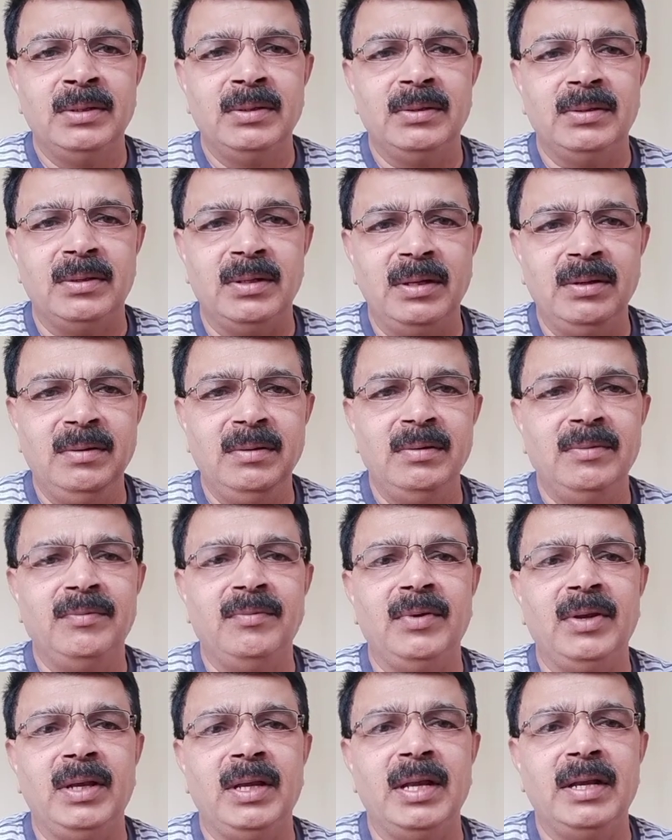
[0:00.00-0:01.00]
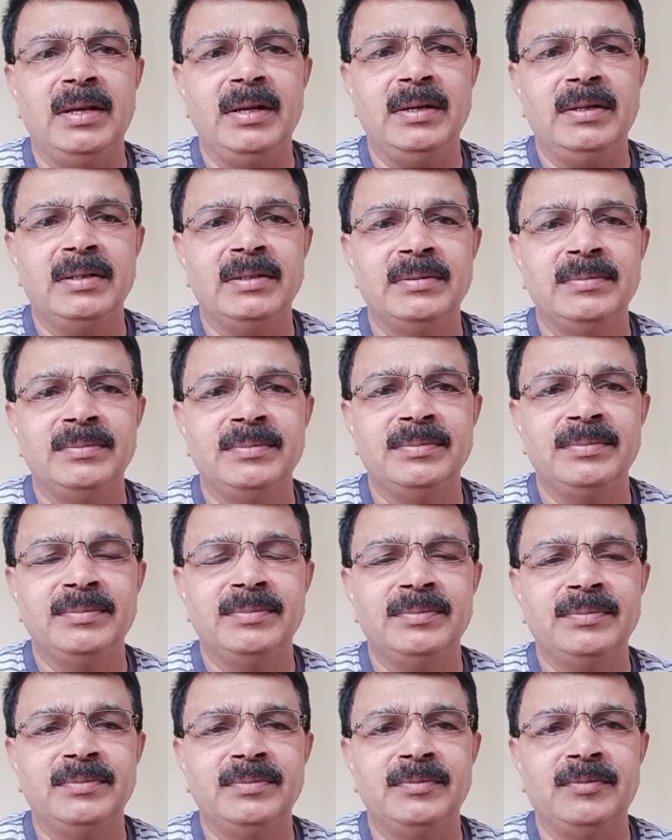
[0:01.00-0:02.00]
then we get
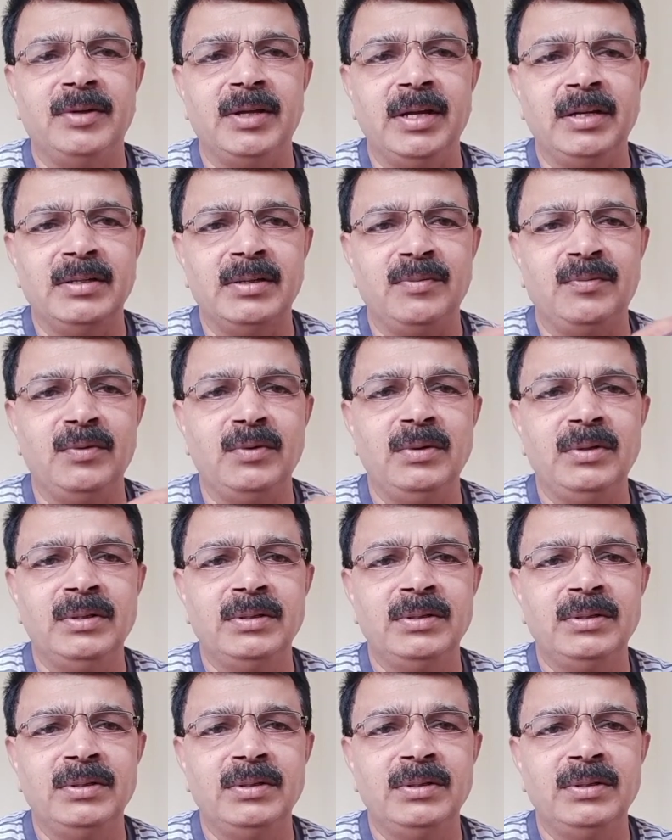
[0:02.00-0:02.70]
the food.